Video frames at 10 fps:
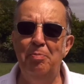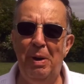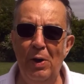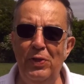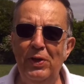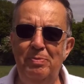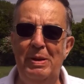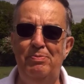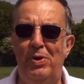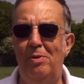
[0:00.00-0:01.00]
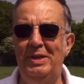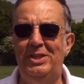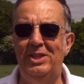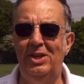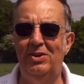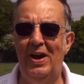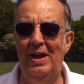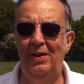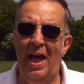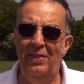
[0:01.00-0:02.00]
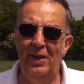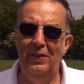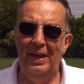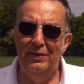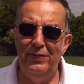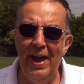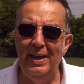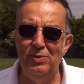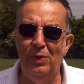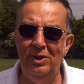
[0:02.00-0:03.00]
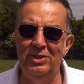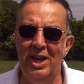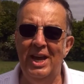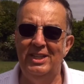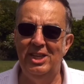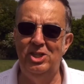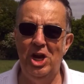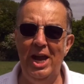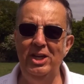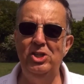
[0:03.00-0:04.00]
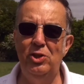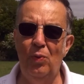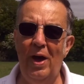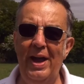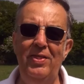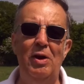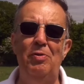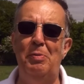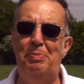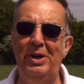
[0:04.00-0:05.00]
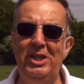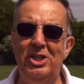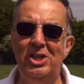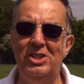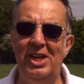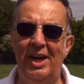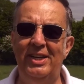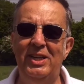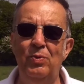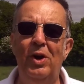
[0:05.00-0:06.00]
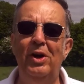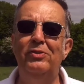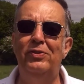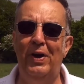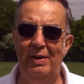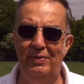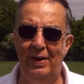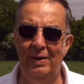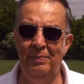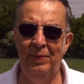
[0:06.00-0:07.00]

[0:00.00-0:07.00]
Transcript: Both had been promised the crown, and that the effect was to change the way that the British society worked forever.